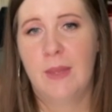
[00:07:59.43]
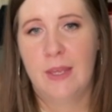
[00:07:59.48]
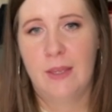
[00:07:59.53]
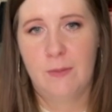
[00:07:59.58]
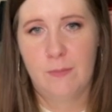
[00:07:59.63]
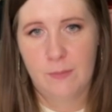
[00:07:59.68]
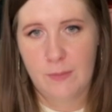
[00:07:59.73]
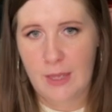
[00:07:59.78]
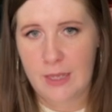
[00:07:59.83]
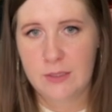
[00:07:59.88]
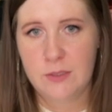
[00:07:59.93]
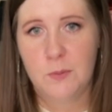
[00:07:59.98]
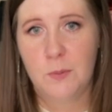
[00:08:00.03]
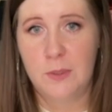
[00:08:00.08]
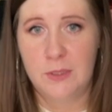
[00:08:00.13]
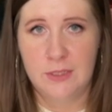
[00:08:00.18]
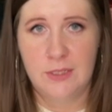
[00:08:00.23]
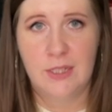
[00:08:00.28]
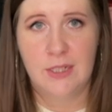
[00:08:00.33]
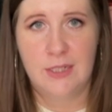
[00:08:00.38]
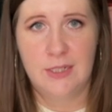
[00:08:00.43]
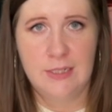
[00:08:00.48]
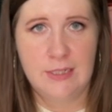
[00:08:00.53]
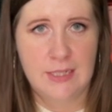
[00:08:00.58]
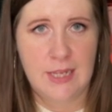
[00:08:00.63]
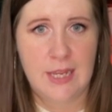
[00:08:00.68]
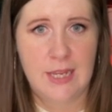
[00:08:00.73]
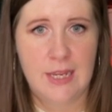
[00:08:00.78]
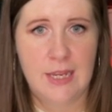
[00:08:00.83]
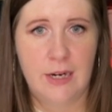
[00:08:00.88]
like that's what it's going to
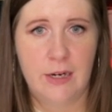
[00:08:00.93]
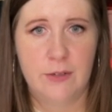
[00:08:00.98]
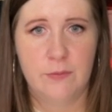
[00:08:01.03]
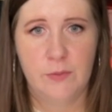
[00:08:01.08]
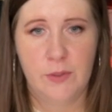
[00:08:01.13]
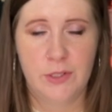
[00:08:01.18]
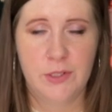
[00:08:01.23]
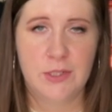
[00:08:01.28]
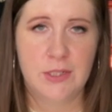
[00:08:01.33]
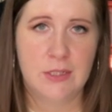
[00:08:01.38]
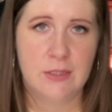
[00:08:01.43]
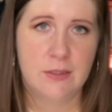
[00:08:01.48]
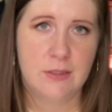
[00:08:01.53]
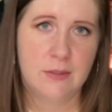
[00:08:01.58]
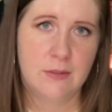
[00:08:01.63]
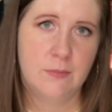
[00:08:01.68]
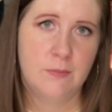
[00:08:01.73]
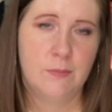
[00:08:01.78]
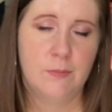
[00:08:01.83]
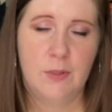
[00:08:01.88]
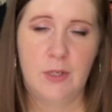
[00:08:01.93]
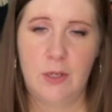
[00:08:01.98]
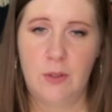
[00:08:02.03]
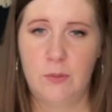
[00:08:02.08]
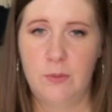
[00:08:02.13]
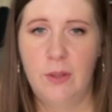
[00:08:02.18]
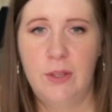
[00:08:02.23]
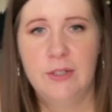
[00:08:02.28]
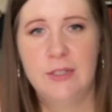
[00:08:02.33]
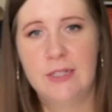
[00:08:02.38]
say here versus,
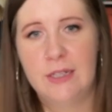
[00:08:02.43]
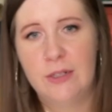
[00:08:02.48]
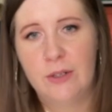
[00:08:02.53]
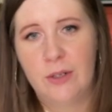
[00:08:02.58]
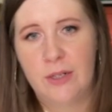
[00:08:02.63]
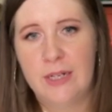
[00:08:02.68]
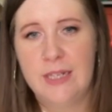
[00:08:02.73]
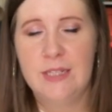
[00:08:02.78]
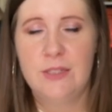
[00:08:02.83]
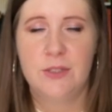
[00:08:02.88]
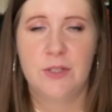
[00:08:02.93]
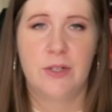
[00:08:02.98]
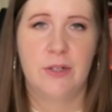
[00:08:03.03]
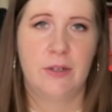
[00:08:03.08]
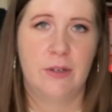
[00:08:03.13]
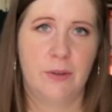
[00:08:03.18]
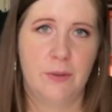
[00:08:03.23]
London or Eastern or